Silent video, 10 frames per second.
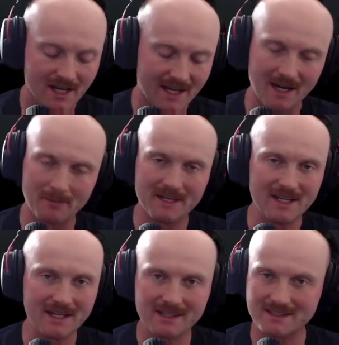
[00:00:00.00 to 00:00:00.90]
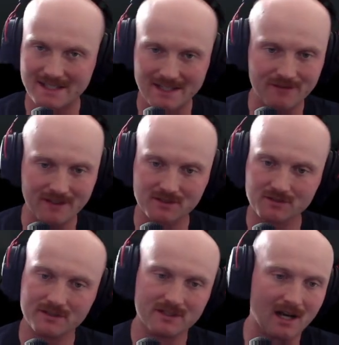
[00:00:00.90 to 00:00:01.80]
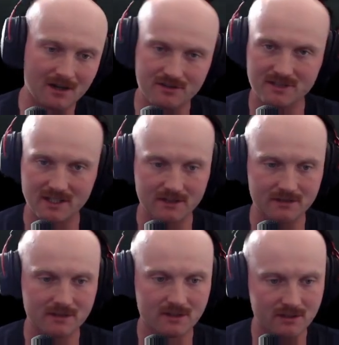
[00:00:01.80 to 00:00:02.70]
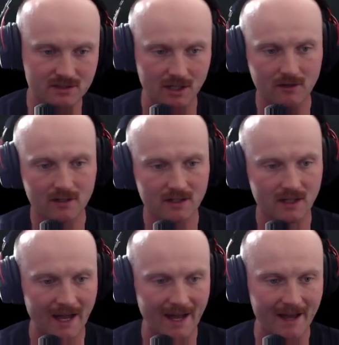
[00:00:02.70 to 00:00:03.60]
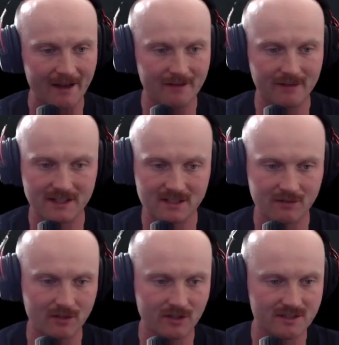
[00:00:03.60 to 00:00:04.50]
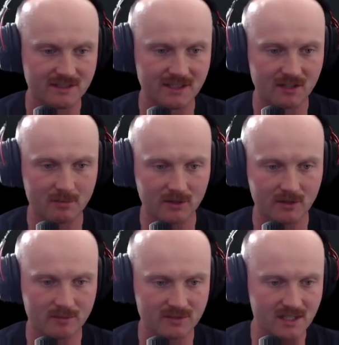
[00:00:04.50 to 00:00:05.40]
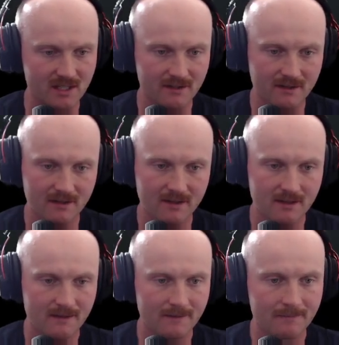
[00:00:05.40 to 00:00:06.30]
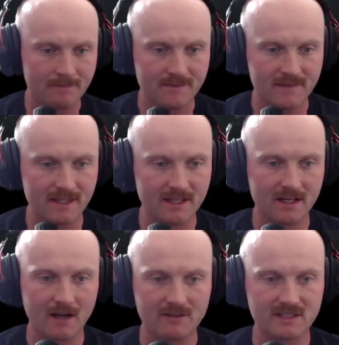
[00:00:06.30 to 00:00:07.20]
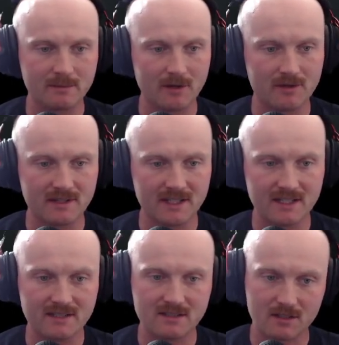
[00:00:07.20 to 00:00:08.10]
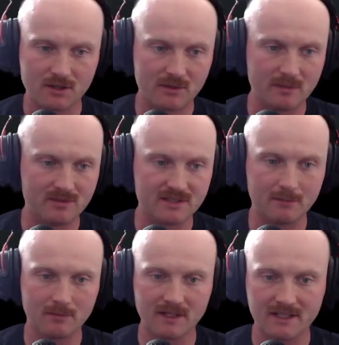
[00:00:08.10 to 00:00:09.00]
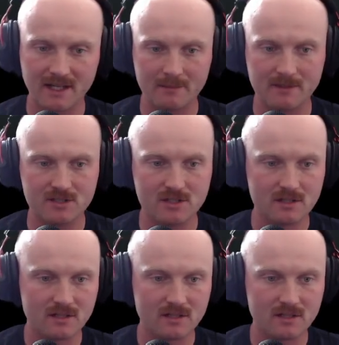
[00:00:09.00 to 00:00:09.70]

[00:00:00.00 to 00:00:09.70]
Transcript: And I'm getting the defense through the doctrines I use. So I have each level increases health by 3%. Then obviously both of these, 3% blunt damage.